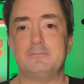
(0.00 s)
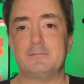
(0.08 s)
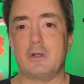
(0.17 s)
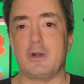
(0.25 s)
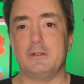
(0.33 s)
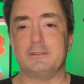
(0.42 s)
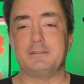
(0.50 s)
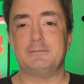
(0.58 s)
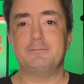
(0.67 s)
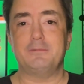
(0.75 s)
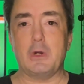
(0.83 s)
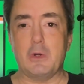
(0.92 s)
Carl's
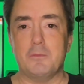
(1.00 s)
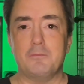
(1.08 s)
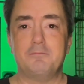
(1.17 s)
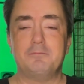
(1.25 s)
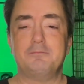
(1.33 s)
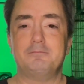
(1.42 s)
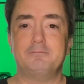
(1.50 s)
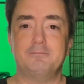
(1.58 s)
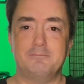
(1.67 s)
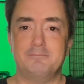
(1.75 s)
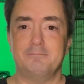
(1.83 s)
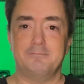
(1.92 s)
home
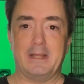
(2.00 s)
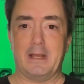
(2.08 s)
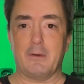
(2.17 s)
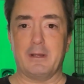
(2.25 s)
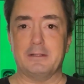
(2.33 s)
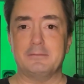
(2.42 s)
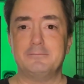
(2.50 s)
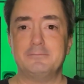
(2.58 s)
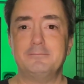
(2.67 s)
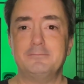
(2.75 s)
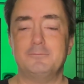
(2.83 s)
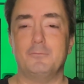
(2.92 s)
area
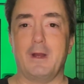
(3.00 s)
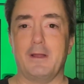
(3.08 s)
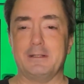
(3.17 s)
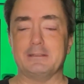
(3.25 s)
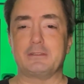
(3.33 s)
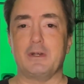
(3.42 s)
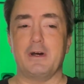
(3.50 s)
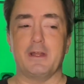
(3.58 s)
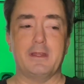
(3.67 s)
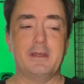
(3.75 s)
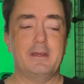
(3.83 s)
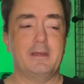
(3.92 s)
while he's gone
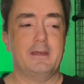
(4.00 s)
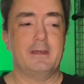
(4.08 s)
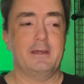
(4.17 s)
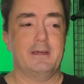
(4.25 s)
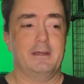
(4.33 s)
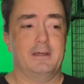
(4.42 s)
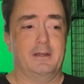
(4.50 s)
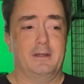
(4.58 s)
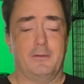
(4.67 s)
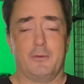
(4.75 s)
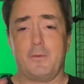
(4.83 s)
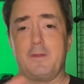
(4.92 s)

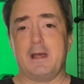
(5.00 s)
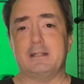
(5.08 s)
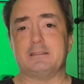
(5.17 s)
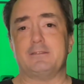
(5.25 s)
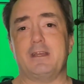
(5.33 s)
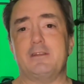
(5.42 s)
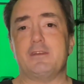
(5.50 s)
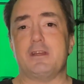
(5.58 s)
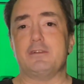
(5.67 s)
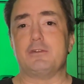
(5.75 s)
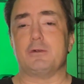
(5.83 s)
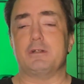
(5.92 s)
through the eyes of AJ
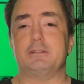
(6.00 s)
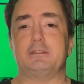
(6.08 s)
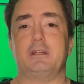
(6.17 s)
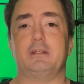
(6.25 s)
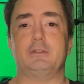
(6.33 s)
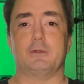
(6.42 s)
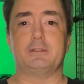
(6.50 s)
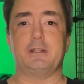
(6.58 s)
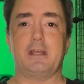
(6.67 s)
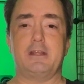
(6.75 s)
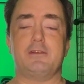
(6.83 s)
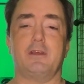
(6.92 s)
and George and
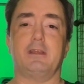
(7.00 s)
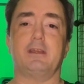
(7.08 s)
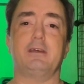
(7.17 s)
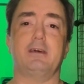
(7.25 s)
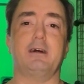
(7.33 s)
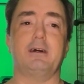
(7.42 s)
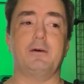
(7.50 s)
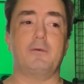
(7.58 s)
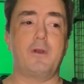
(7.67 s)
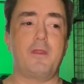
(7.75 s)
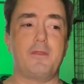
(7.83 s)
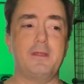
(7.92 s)
AJ.
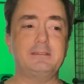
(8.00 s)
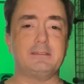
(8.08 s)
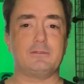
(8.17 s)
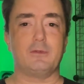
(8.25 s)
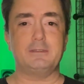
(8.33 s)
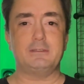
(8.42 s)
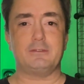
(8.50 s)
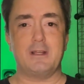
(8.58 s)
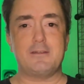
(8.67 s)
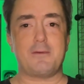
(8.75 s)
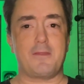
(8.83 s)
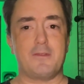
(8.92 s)
One of the things that's really
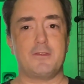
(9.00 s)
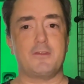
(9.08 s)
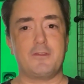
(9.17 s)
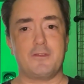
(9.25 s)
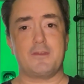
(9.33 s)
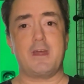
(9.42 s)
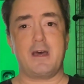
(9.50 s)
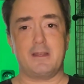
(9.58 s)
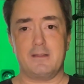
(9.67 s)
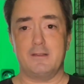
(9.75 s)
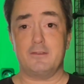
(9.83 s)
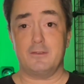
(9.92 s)
strange about this, this
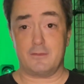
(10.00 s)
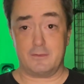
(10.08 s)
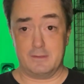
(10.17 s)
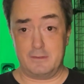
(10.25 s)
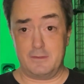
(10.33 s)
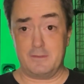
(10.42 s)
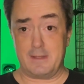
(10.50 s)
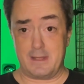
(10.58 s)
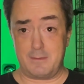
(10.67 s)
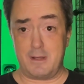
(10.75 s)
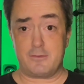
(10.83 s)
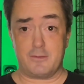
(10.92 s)
is the
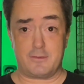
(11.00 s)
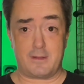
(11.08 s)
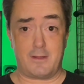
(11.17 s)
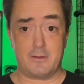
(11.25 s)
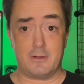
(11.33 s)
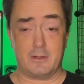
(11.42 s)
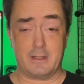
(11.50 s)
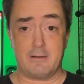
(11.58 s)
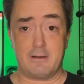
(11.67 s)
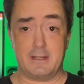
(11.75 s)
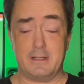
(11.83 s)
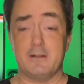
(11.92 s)
animation style that you're looking at
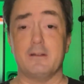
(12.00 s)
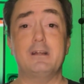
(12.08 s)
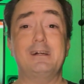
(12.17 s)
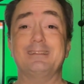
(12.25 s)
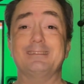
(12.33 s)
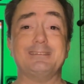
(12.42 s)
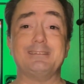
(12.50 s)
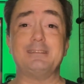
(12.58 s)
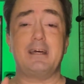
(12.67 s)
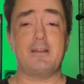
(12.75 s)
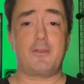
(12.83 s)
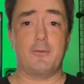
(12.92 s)
right here. This is
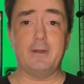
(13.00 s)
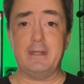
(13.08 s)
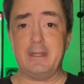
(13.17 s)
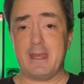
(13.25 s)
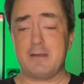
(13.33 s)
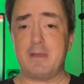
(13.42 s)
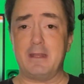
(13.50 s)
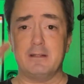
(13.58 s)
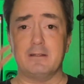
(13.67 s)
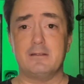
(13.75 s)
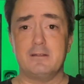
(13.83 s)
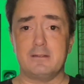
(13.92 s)
not 3D
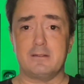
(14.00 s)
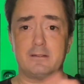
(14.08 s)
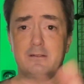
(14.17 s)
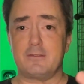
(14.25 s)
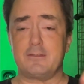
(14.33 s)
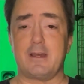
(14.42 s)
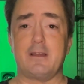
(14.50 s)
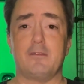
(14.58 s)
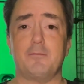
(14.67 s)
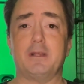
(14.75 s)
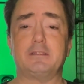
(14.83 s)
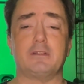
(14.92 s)
animated style
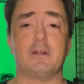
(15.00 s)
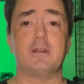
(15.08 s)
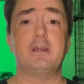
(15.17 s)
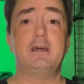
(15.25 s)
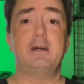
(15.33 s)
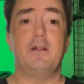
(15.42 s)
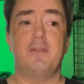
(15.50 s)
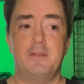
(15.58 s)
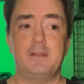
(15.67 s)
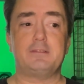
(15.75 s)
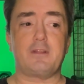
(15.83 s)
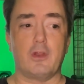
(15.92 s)
of Pixar.
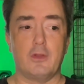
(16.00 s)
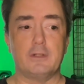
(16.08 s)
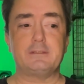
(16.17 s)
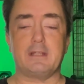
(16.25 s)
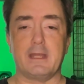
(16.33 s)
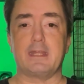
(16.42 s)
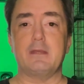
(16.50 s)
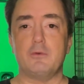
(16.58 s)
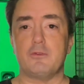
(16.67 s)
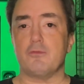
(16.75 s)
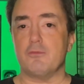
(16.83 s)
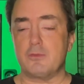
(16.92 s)
This looks like it
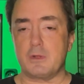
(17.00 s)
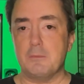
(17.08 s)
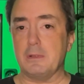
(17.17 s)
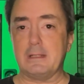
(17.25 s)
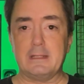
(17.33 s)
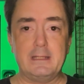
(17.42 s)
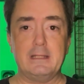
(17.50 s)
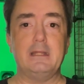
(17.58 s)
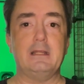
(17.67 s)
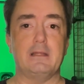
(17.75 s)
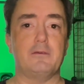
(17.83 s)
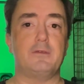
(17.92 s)
was completely
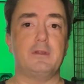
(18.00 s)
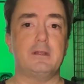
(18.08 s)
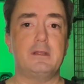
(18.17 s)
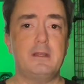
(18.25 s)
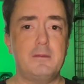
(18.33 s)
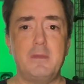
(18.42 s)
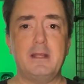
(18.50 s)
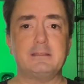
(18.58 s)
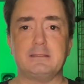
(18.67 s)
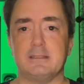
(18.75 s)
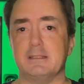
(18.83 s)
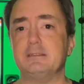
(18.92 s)
lifted, and it makes
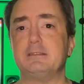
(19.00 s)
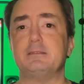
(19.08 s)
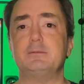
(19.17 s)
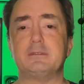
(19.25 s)
sense.